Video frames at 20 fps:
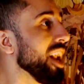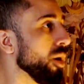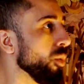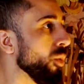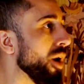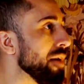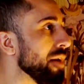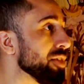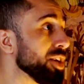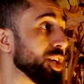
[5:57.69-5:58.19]
Like
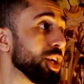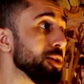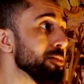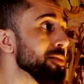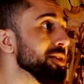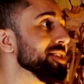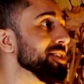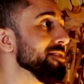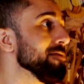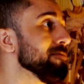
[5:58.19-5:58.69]
wherever
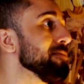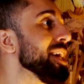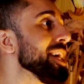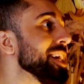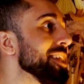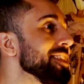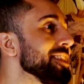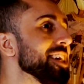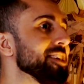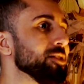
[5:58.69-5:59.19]
humans have
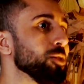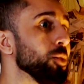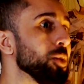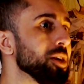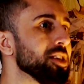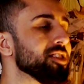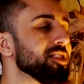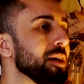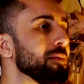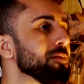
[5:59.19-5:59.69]
been, there's
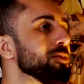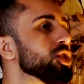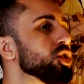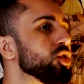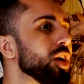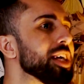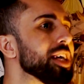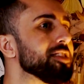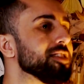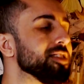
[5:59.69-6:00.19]
always some
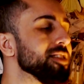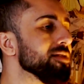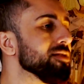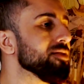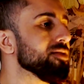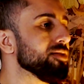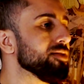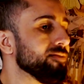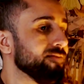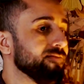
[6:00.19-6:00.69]
trace
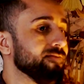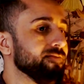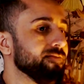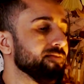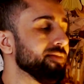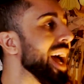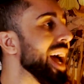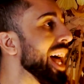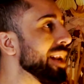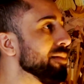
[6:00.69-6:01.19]
of
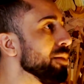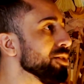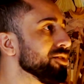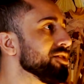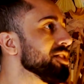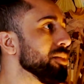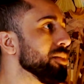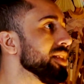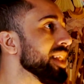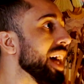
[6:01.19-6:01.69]

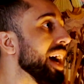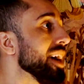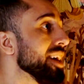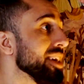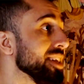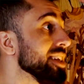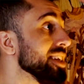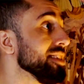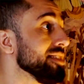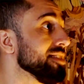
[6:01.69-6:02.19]
animosity with
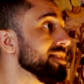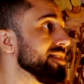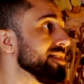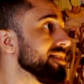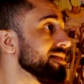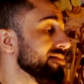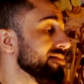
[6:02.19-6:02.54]
that, and it's